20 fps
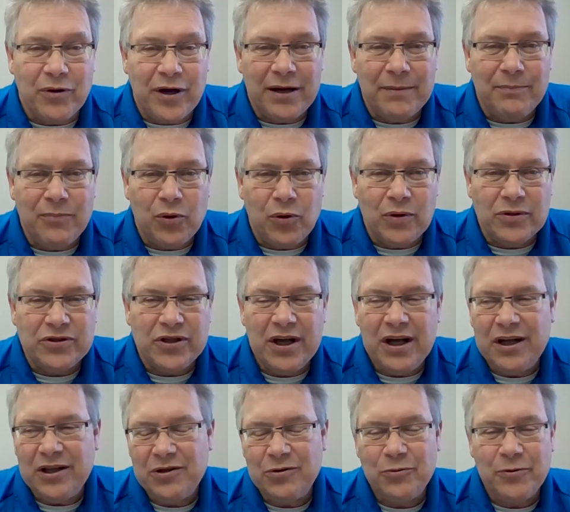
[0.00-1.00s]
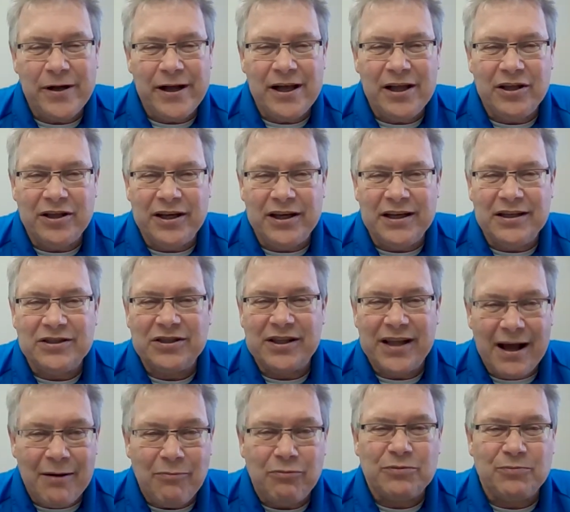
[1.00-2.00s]
the right bolts. The reality is
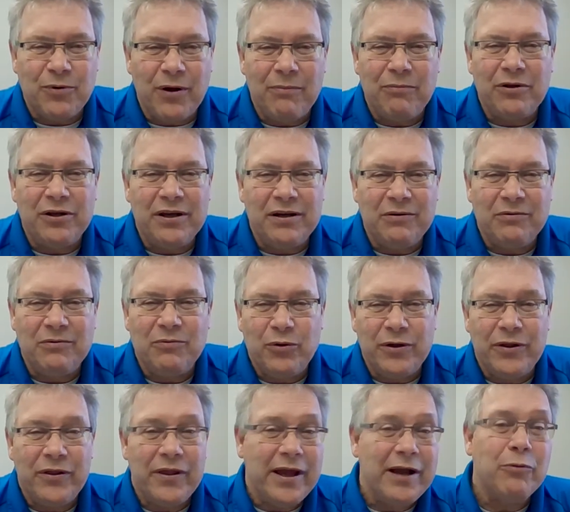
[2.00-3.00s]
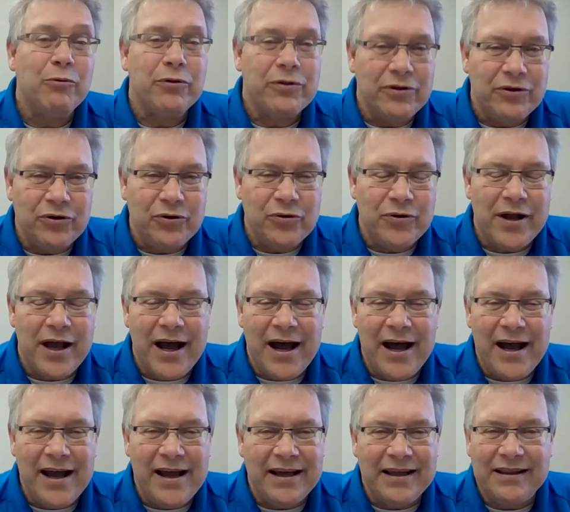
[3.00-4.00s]
that was probably when they were the new
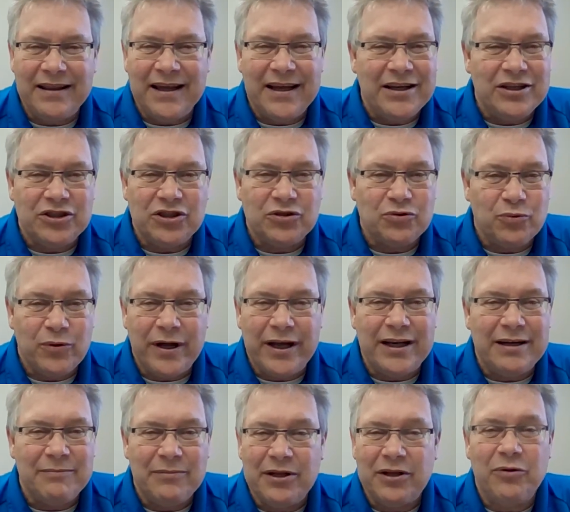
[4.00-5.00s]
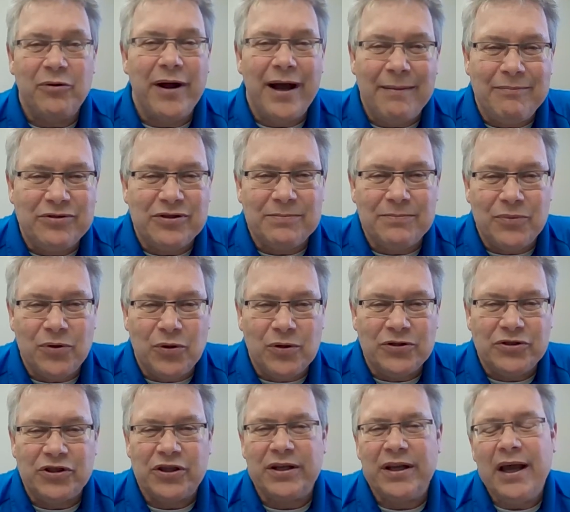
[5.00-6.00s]
guy and they just randomly grabbed some
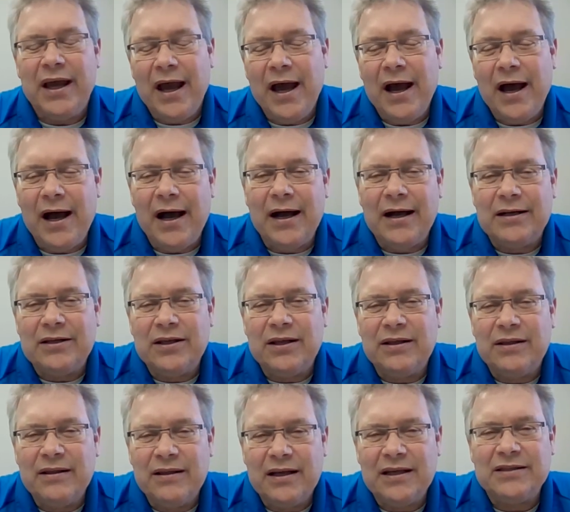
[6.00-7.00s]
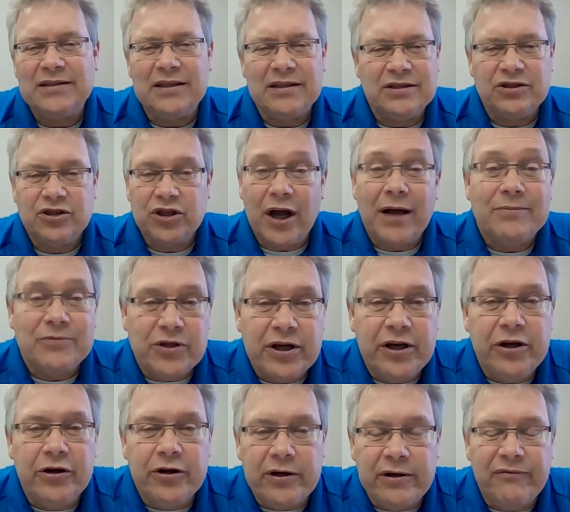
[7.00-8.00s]
bolts. And uh, thus, it's job
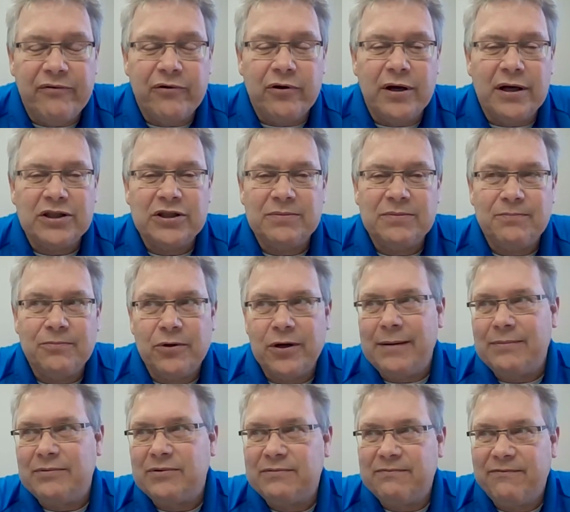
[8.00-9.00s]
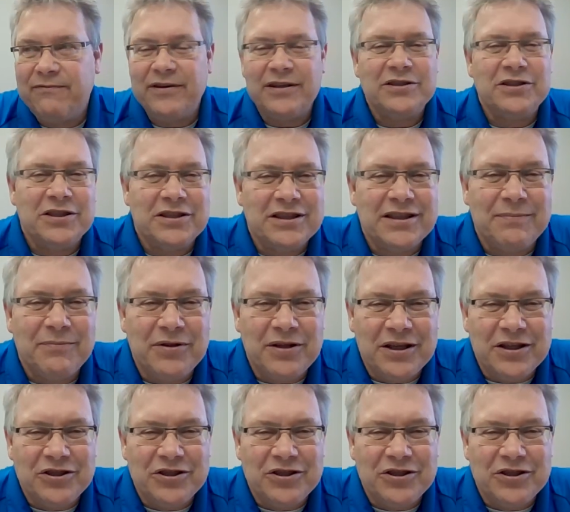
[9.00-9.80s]
security for us, perhaps fixing some